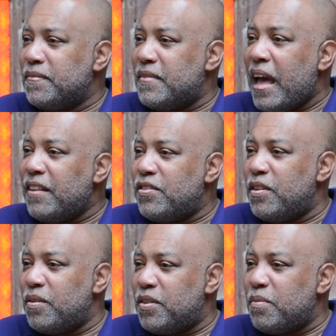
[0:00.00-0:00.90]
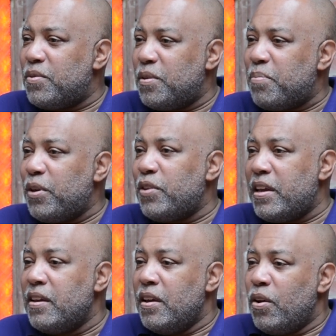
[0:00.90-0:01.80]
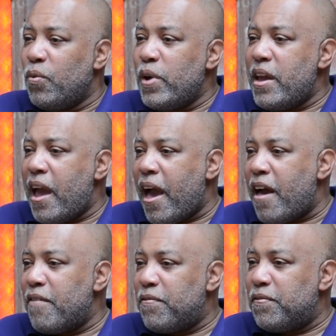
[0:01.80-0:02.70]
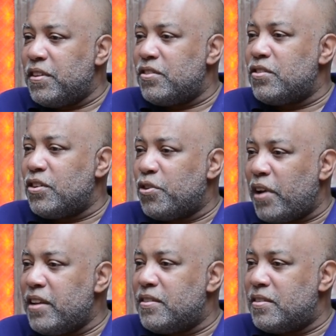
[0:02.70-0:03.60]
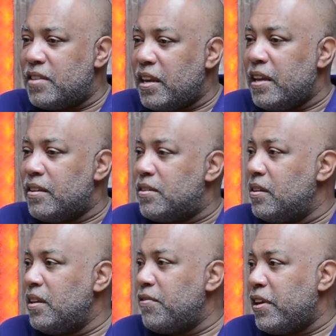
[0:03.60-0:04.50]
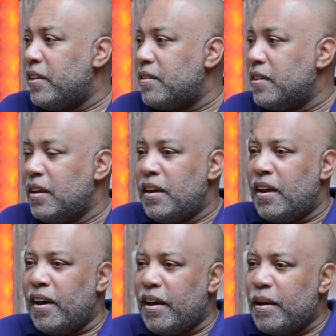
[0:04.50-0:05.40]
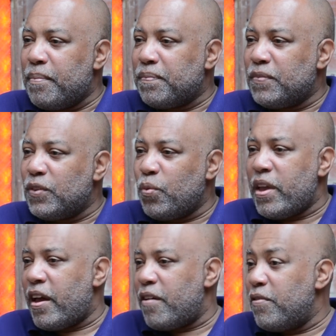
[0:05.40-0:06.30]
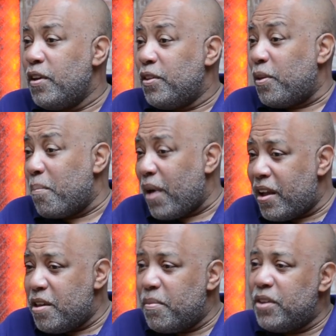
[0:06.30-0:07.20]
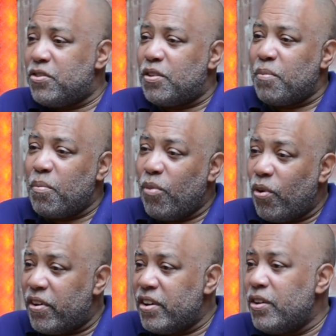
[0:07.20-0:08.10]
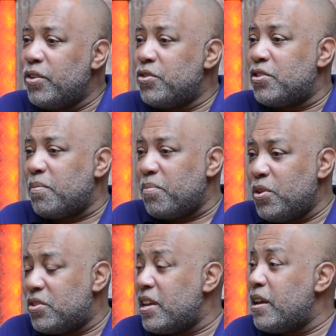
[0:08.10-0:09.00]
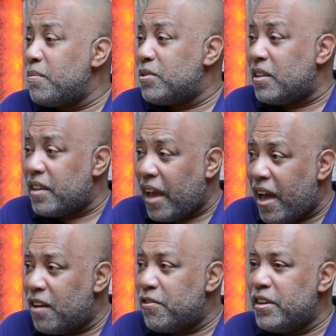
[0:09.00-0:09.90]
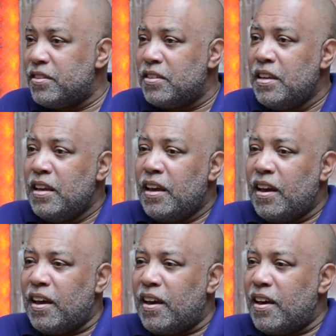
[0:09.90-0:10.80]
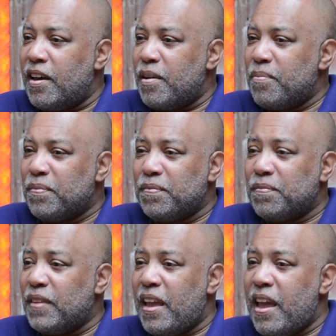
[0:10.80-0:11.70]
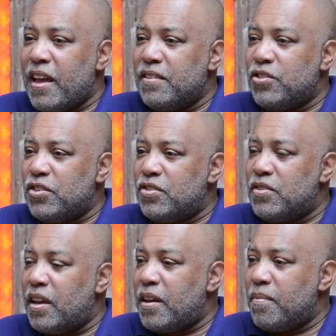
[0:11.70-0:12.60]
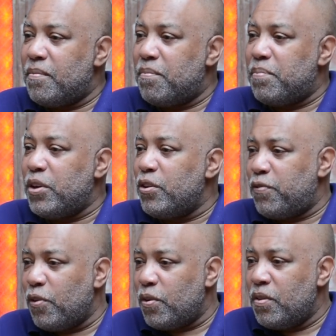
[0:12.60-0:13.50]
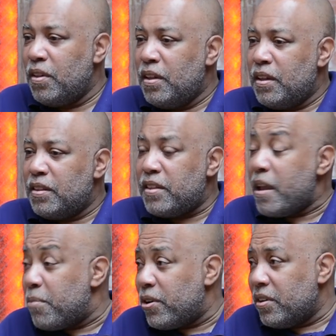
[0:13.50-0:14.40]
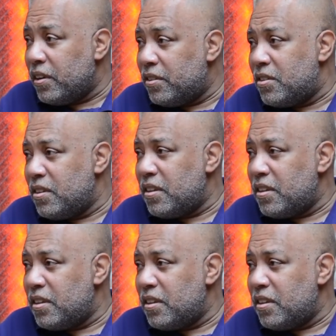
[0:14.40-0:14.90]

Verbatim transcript: that's the beauty. We have, this is a great city to live in. We have the monuments, the memorials, the museums, the galleries, and just beautiful neighborhoods